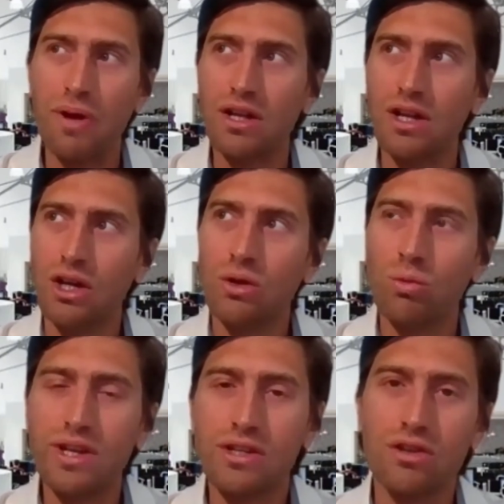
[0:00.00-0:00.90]
but
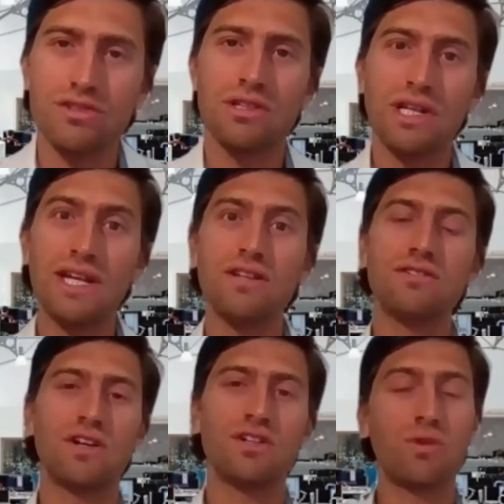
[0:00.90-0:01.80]
we're constantly
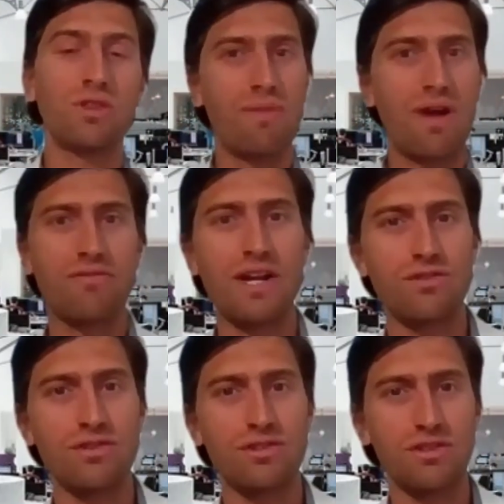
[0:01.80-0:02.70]
in touch with the
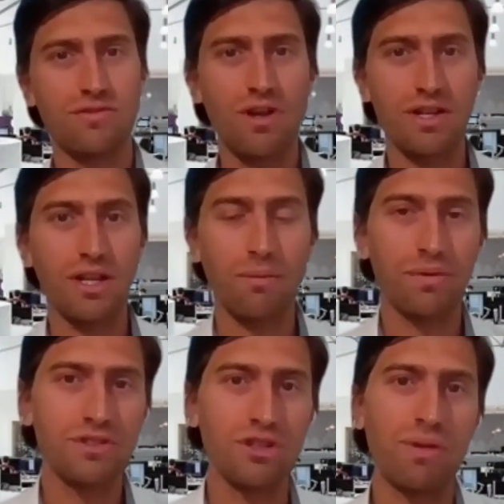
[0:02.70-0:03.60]
manufacturers that have signed up
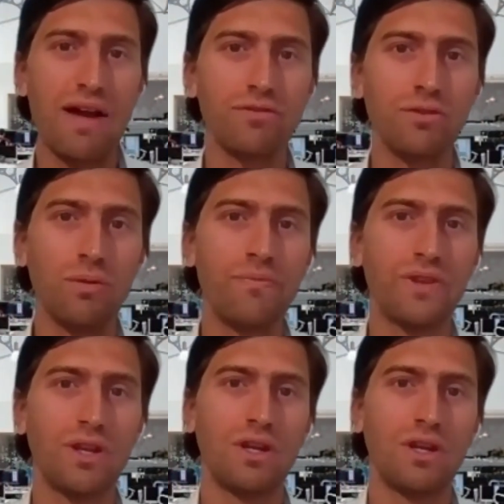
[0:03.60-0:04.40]
to the platform.